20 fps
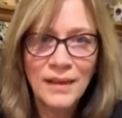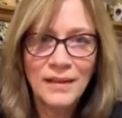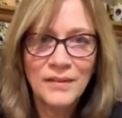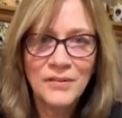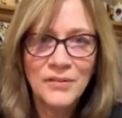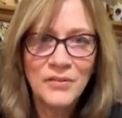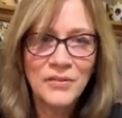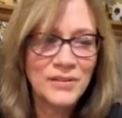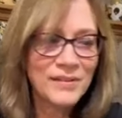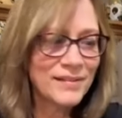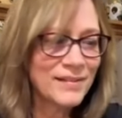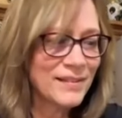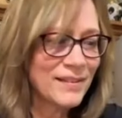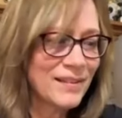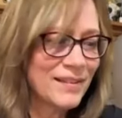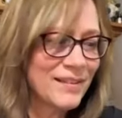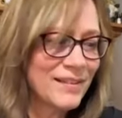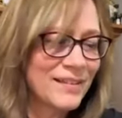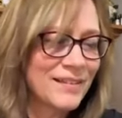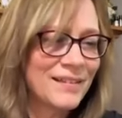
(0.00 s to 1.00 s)
Thanks,
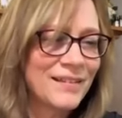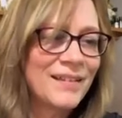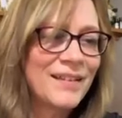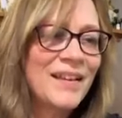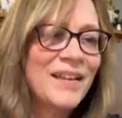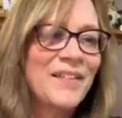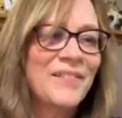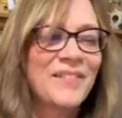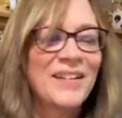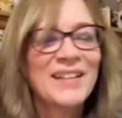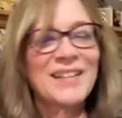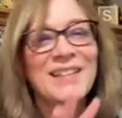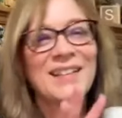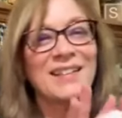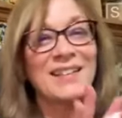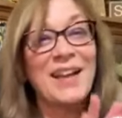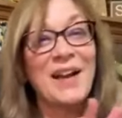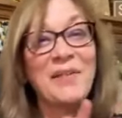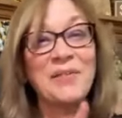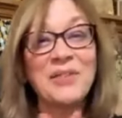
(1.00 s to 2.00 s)
Christina. We
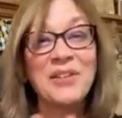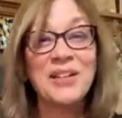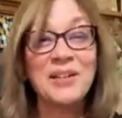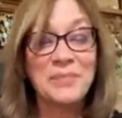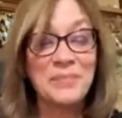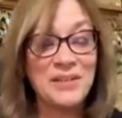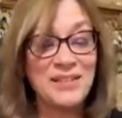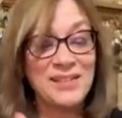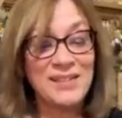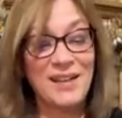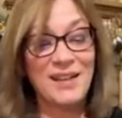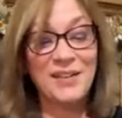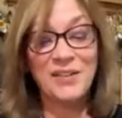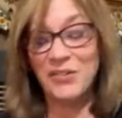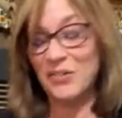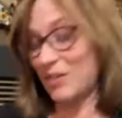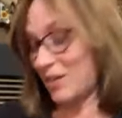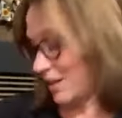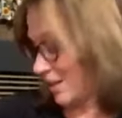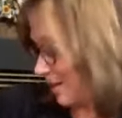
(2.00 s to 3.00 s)
did. Now we're going to be
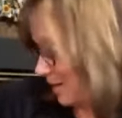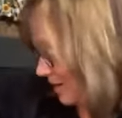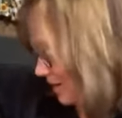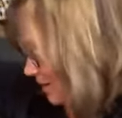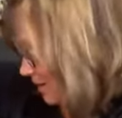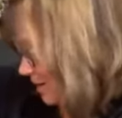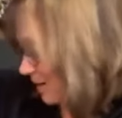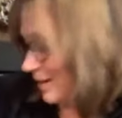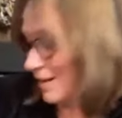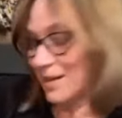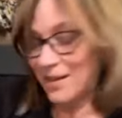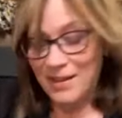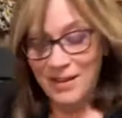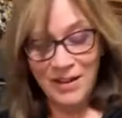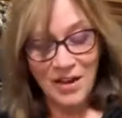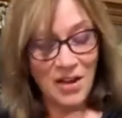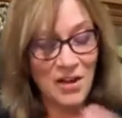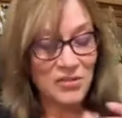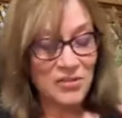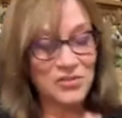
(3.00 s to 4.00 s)
decorating
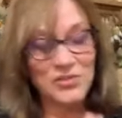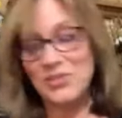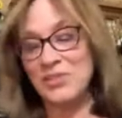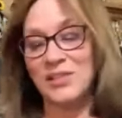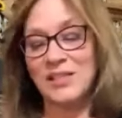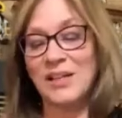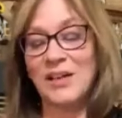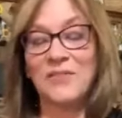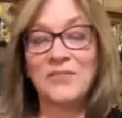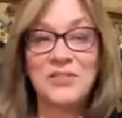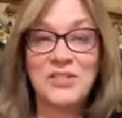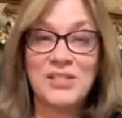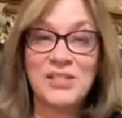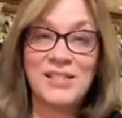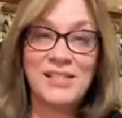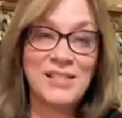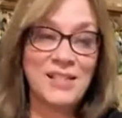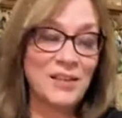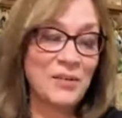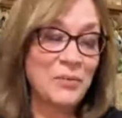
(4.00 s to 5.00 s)
other stuff.
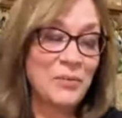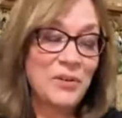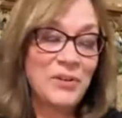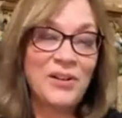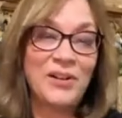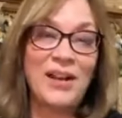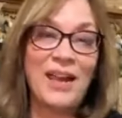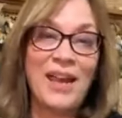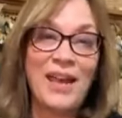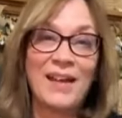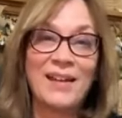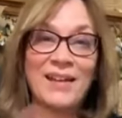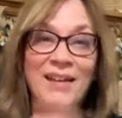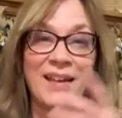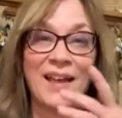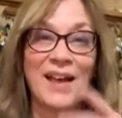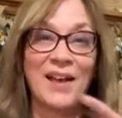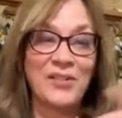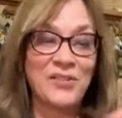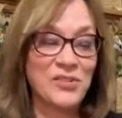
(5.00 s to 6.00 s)
Just uh, we're
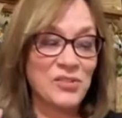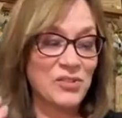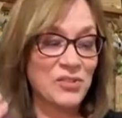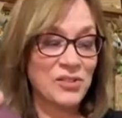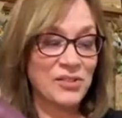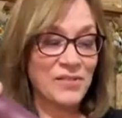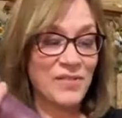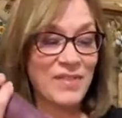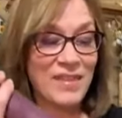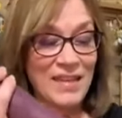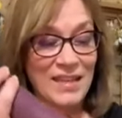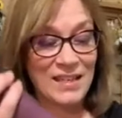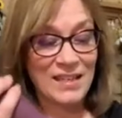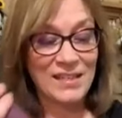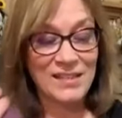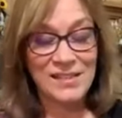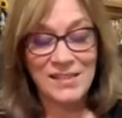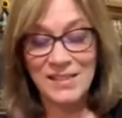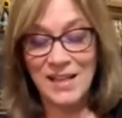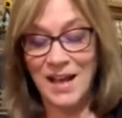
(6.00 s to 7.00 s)
adding extra
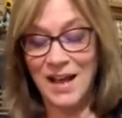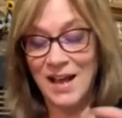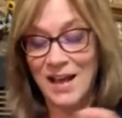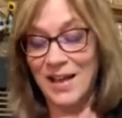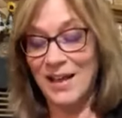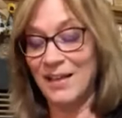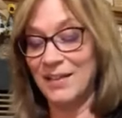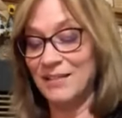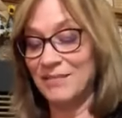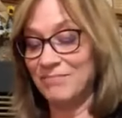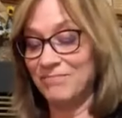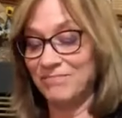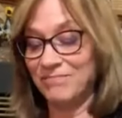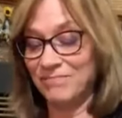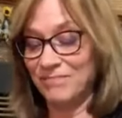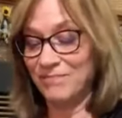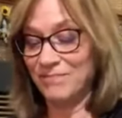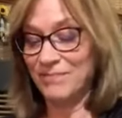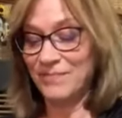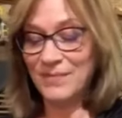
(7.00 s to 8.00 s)
things on
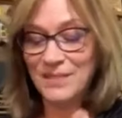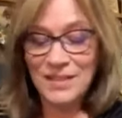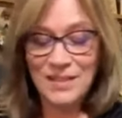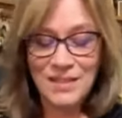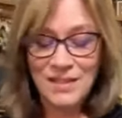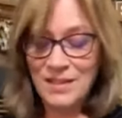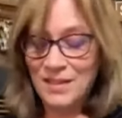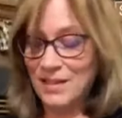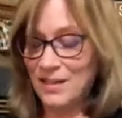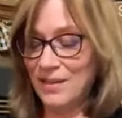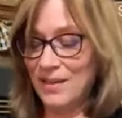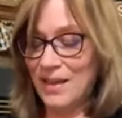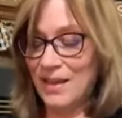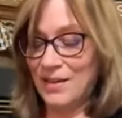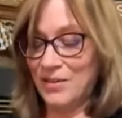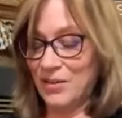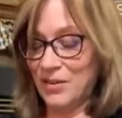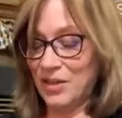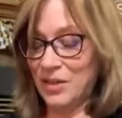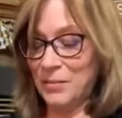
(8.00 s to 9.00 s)

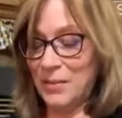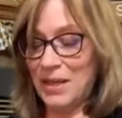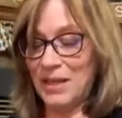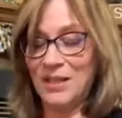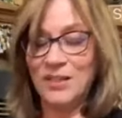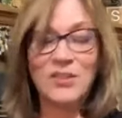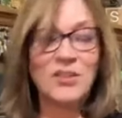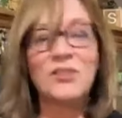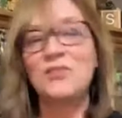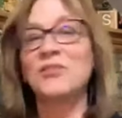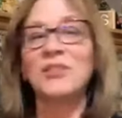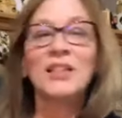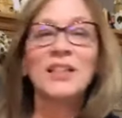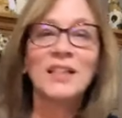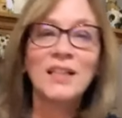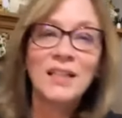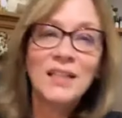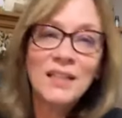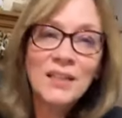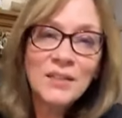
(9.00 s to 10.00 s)
that are gonna make it look
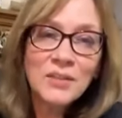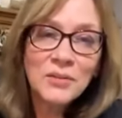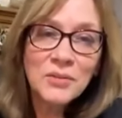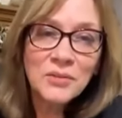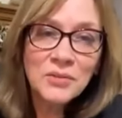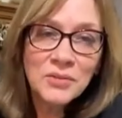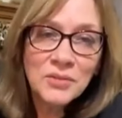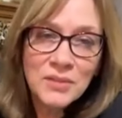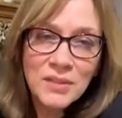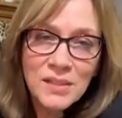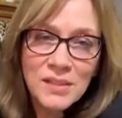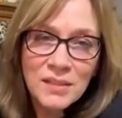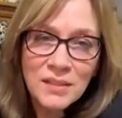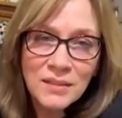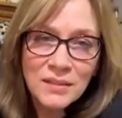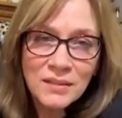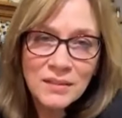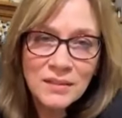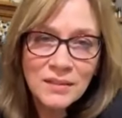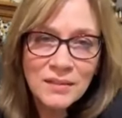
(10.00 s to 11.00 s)
really cute.